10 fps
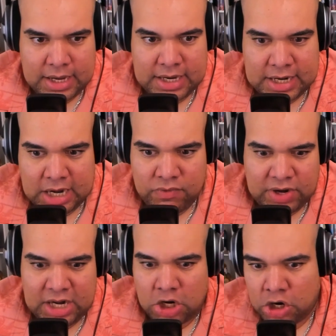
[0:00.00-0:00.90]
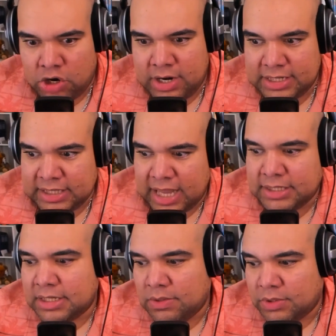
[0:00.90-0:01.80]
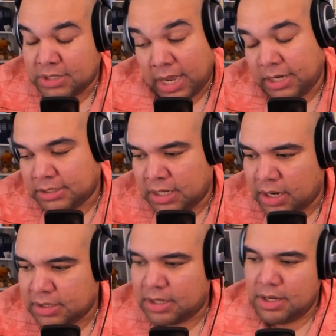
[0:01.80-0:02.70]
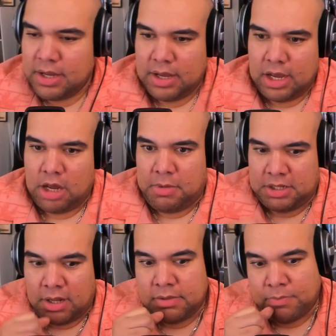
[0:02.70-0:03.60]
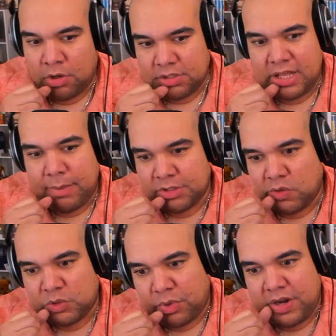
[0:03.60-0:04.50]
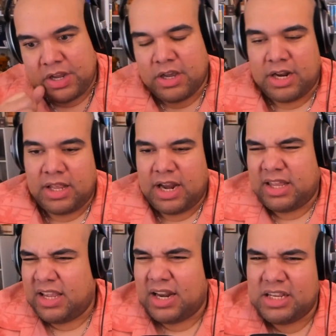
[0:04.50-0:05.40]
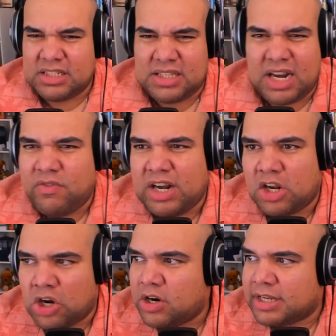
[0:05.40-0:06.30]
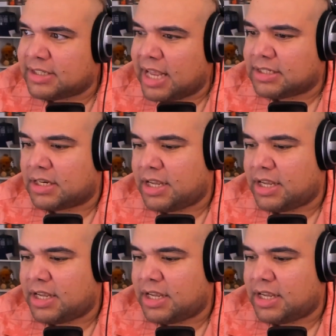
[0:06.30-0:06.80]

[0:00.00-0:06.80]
he didn't really learn his lesson, which kind of sucked um, I thought most of the episode was pretty good, and then at the end, he just didn't really learn his lesson.